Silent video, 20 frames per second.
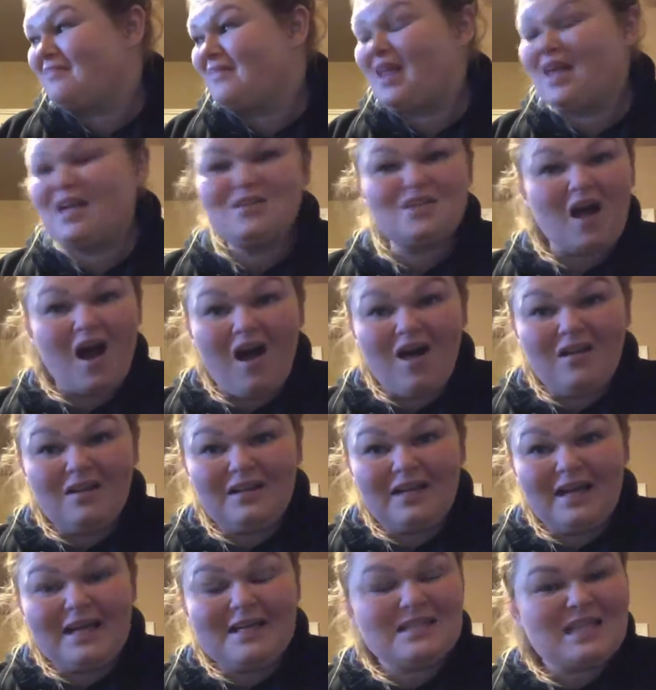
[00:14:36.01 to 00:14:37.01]
Because
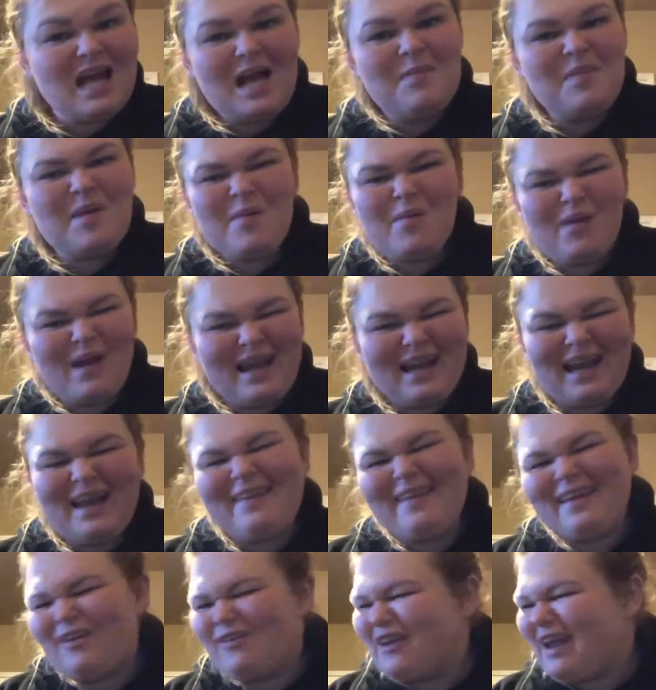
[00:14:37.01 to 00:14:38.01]
holidays, people gain,
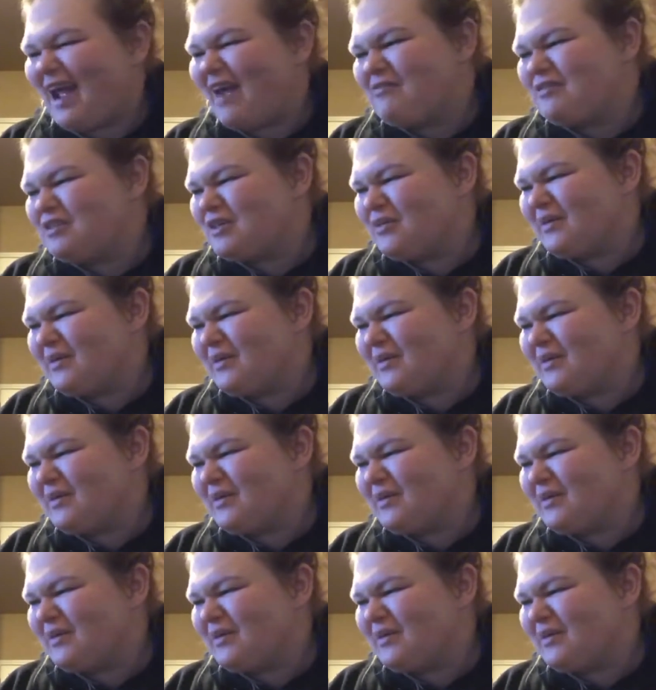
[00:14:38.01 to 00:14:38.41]
I think on average,